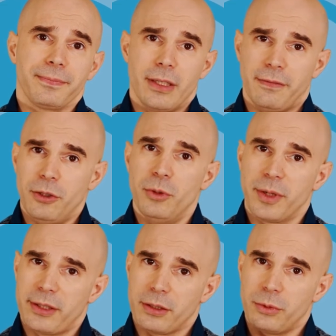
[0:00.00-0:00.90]
If the
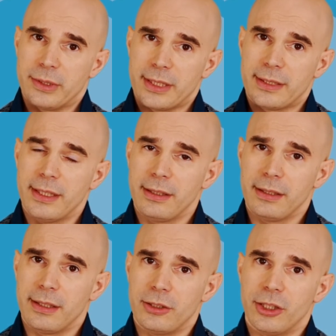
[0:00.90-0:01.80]
numerator was a
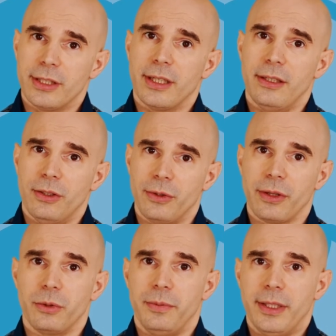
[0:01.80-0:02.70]
single digit, I know
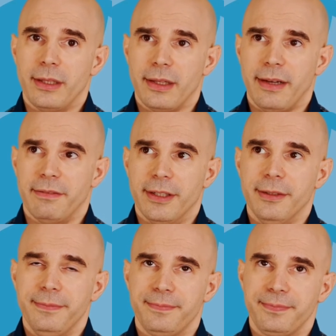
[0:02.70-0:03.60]
there would be
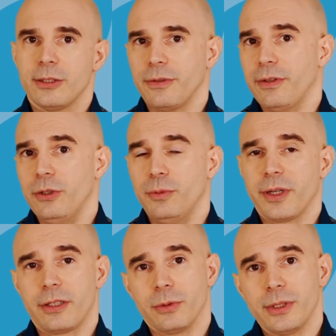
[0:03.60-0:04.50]
11, so if the
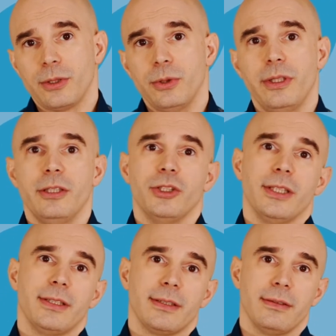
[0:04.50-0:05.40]
numerator was two
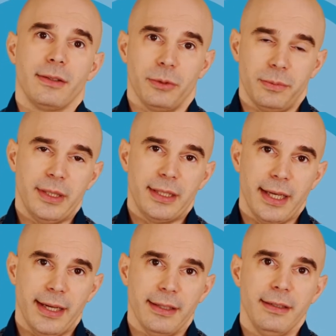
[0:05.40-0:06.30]
digits, there would be
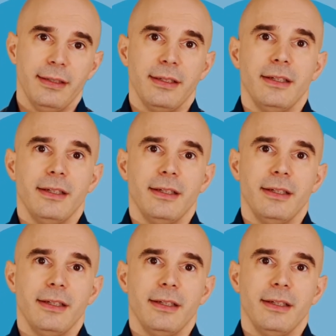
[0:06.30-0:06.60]
10.